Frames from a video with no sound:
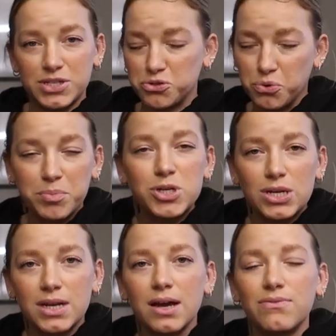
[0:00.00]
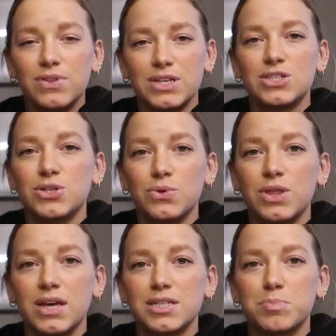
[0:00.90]
description of these two
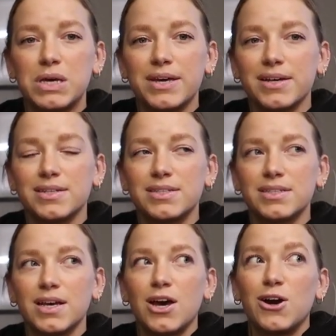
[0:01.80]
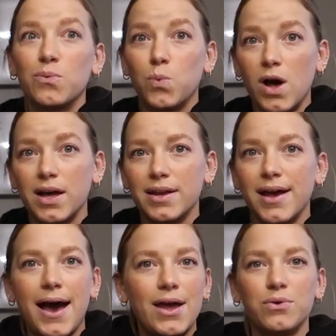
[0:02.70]
things because
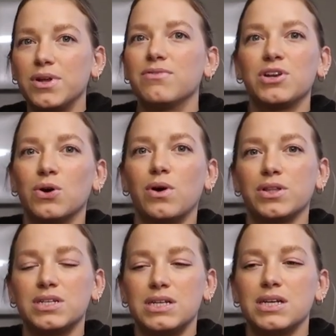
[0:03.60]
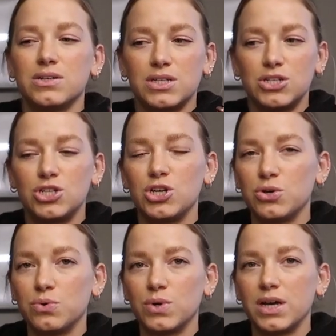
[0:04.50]
one, I don't even know all the details, and
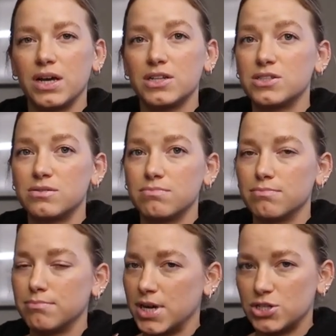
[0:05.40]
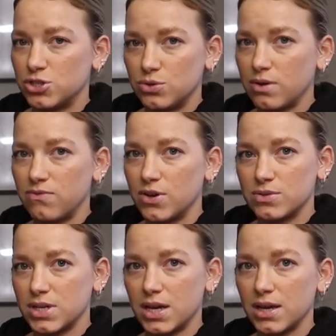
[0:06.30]
two, it's much too
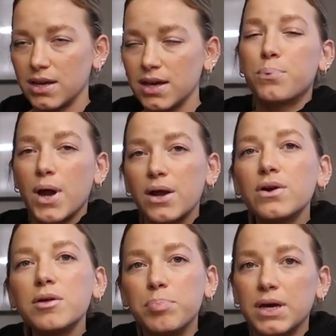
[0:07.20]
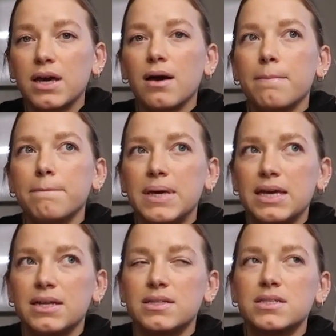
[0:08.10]
confusing. Priority pickup
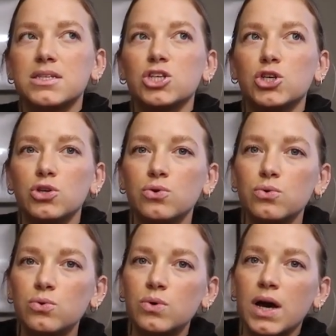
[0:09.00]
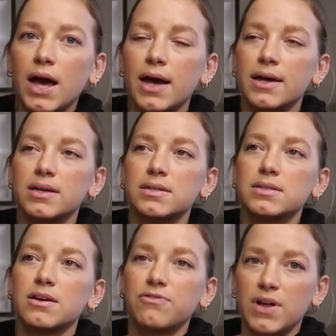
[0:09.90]
means you
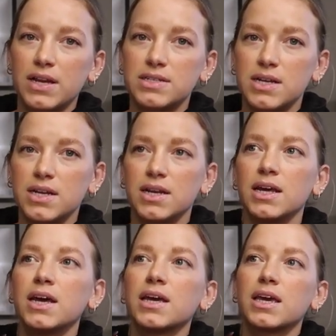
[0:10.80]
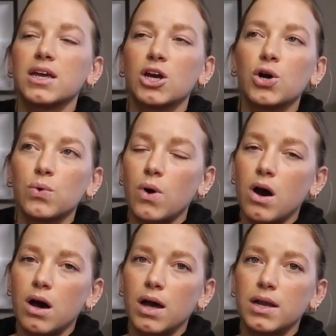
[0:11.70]
as a flight attendant can go
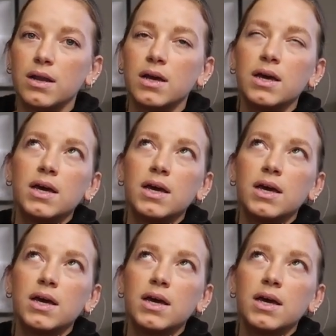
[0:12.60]
on